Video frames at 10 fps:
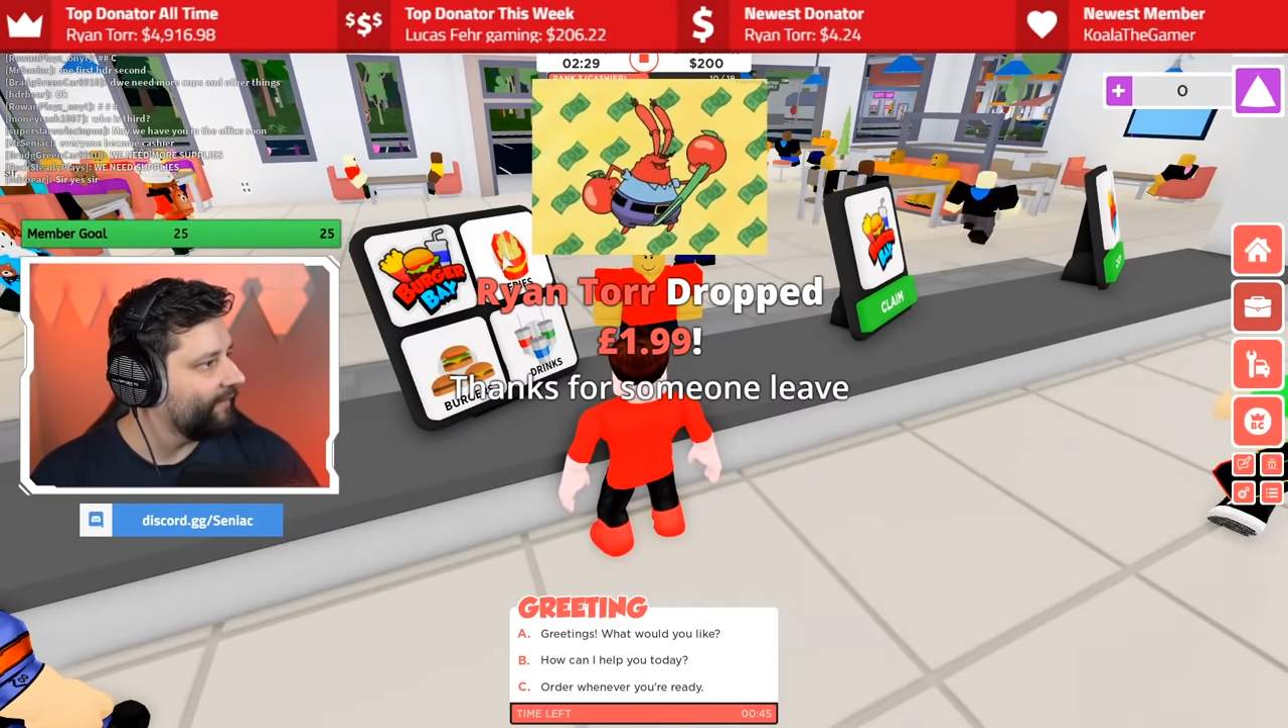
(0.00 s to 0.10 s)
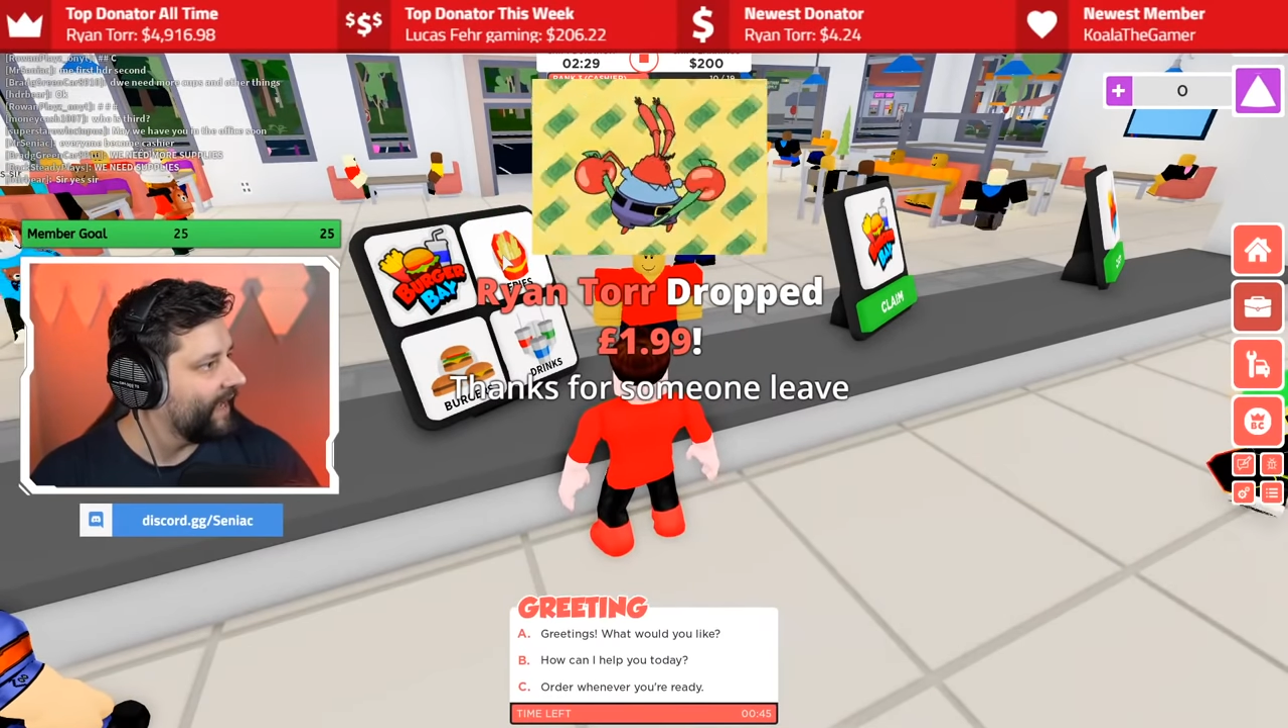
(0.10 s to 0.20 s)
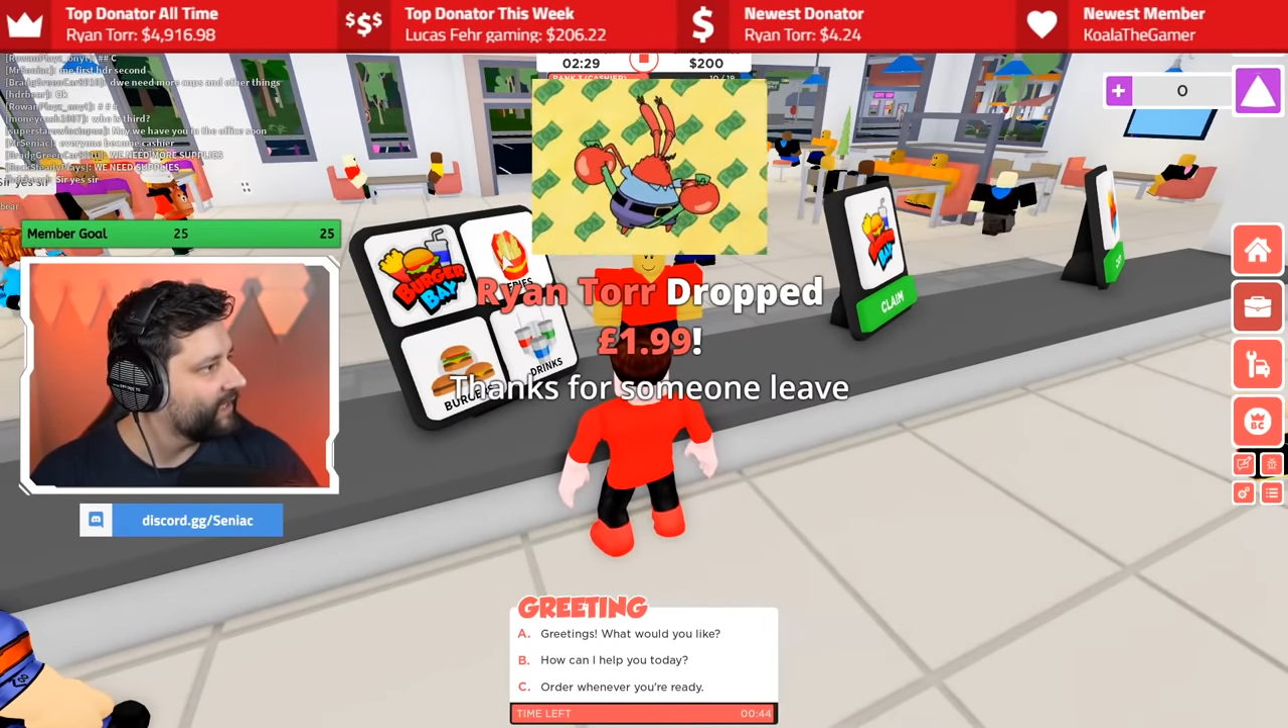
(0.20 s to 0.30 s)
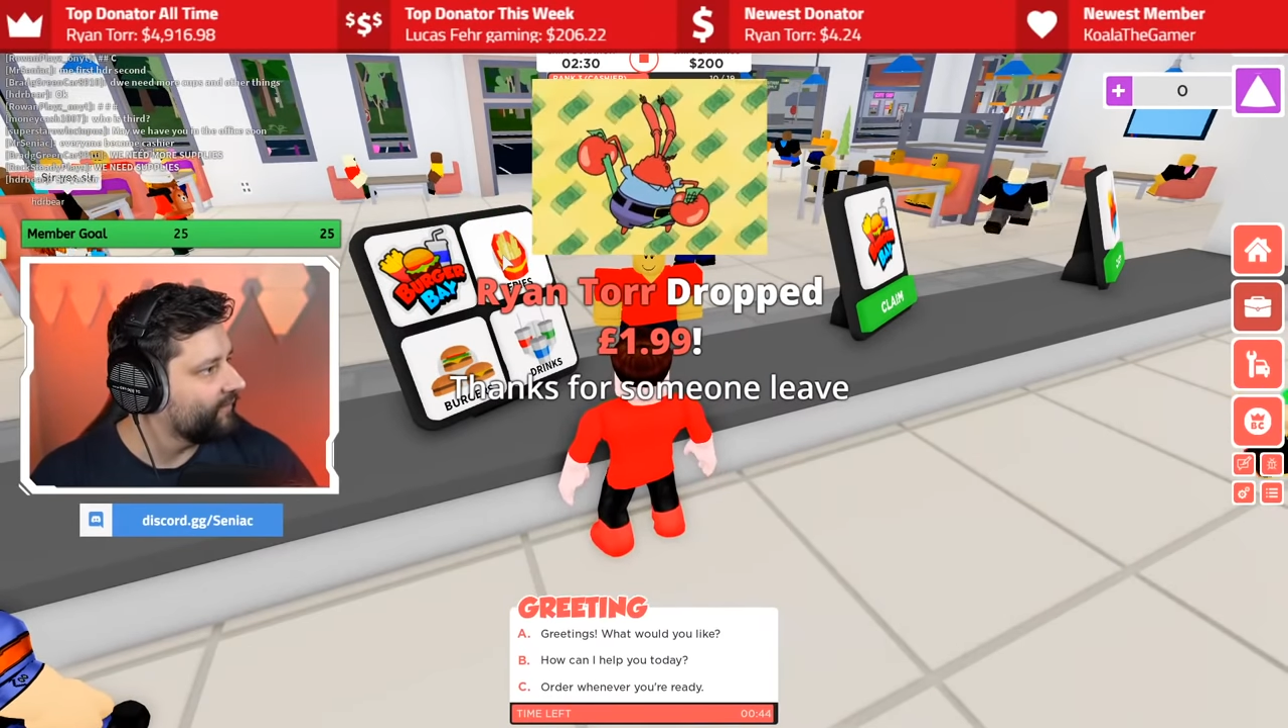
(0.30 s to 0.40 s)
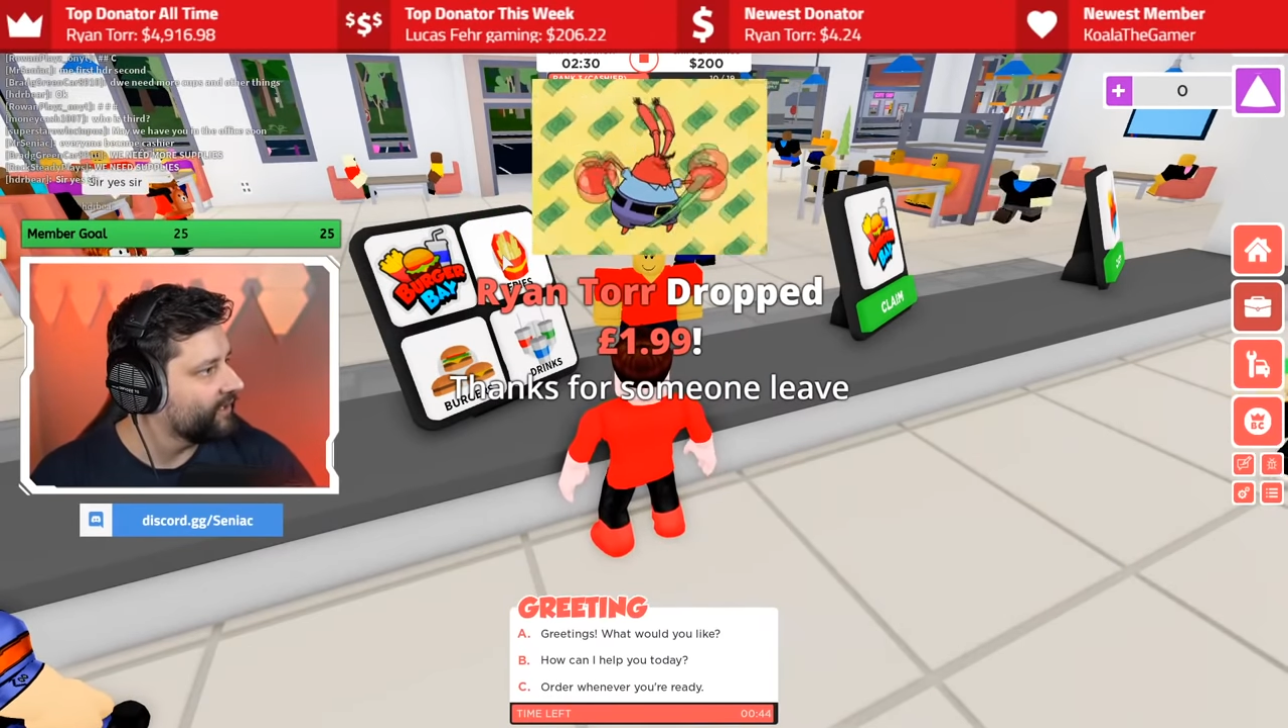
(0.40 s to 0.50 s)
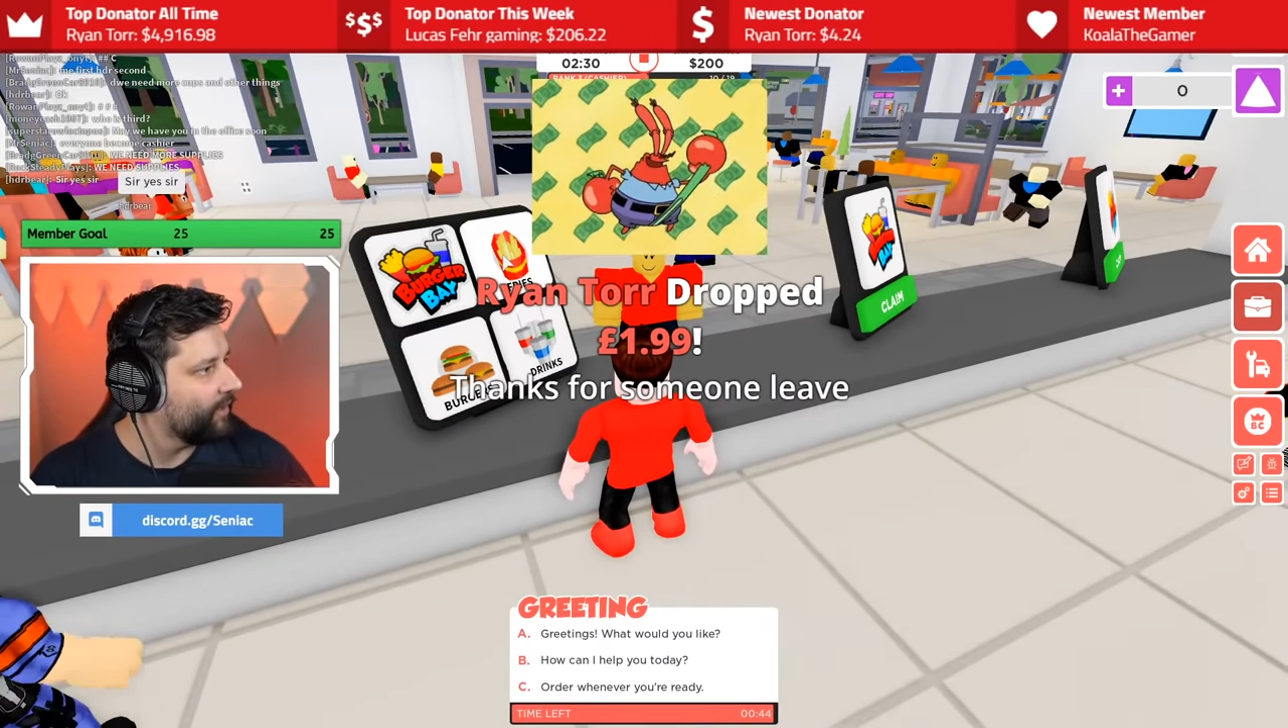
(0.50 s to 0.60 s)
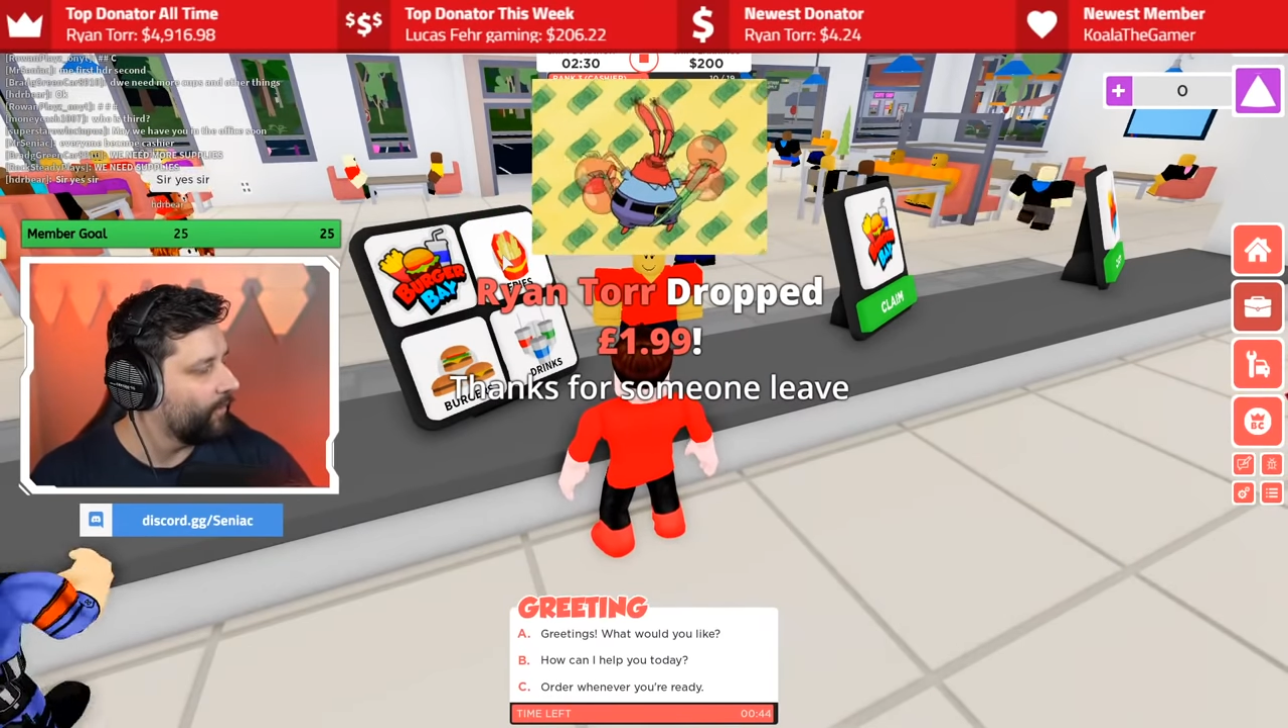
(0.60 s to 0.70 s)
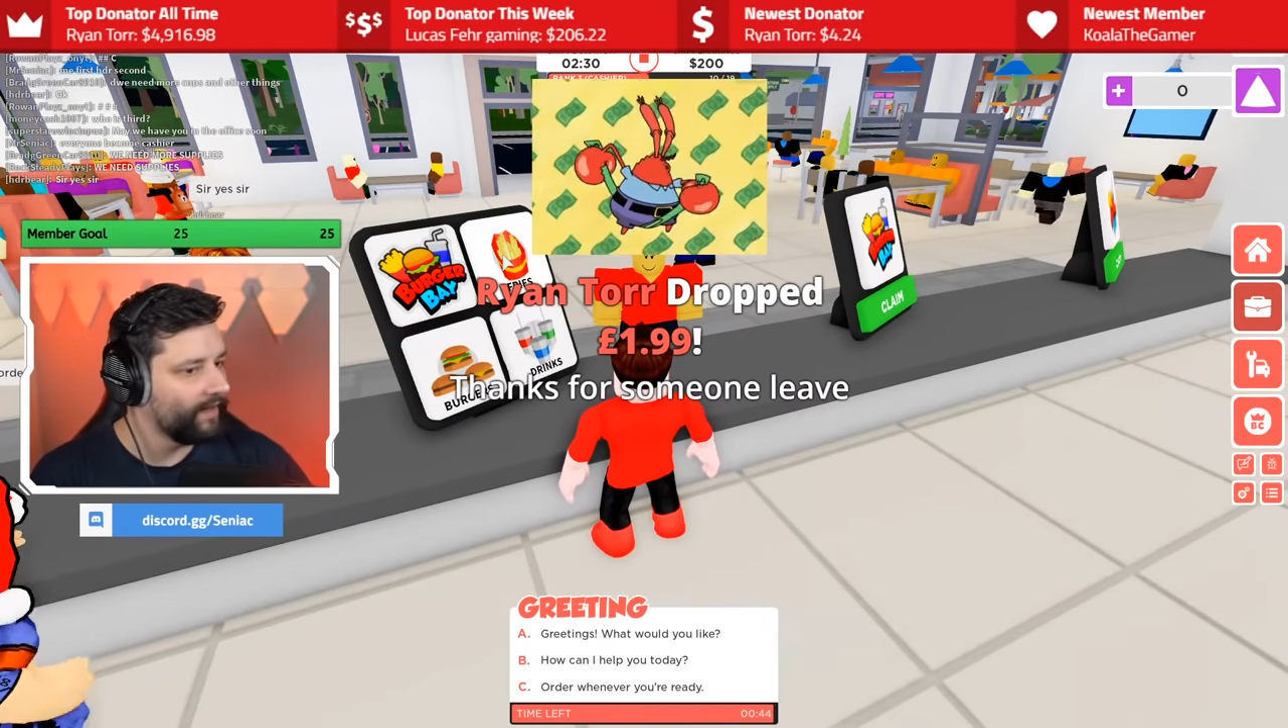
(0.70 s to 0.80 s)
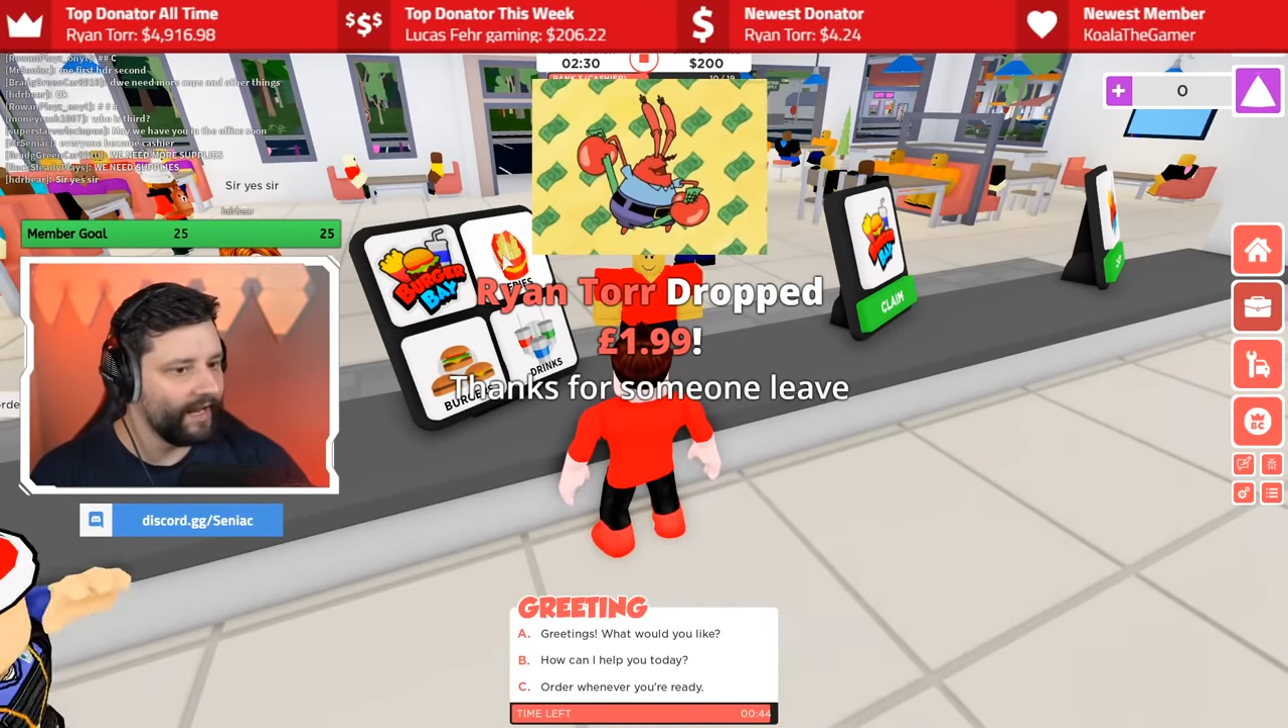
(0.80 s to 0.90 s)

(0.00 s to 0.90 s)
thanks for someone